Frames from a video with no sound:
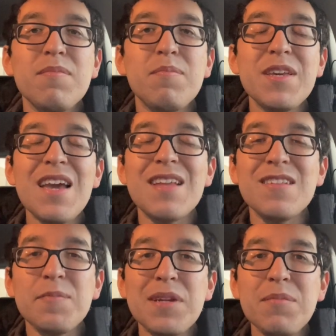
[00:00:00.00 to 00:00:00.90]
But yeah,
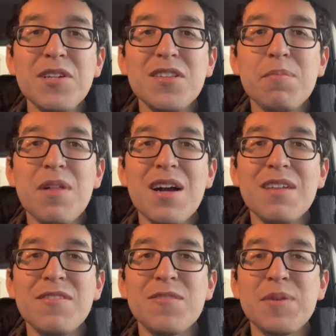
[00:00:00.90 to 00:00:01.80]
that's pretty much the plot
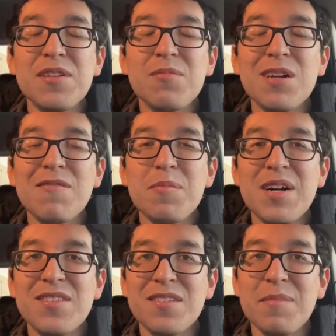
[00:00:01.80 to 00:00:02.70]
of The Splendid Work of a
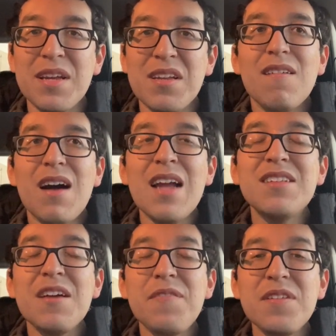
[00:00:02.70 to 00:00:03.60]
Monster Maid. I
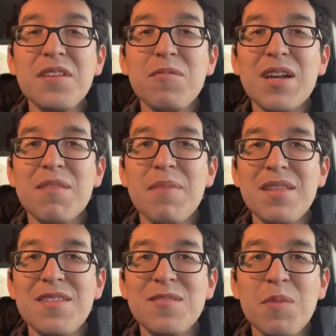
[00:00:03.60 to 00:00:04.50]
definitely
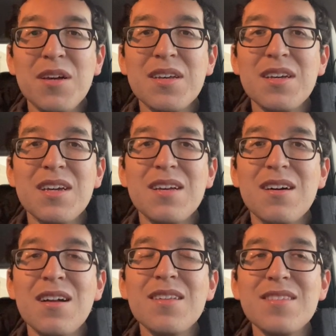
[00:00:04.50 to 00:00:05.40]
recommend this manga.
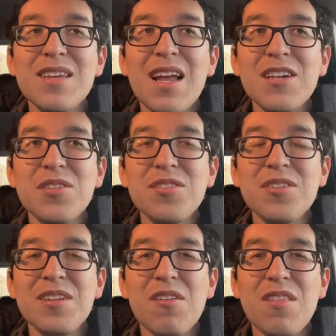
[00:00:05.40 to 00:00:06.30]
Honestly, it actually
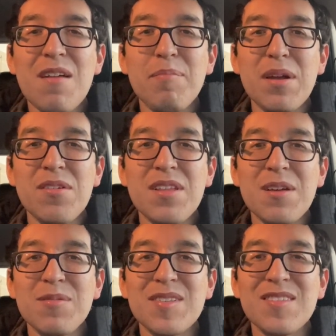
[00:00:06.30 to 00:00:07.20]
turned out a lot better than
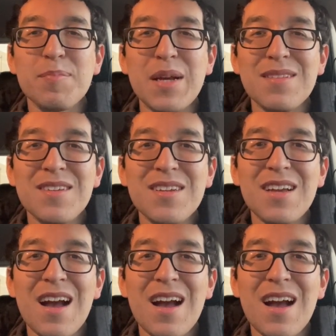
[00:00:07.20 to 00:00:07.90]
I was expecting.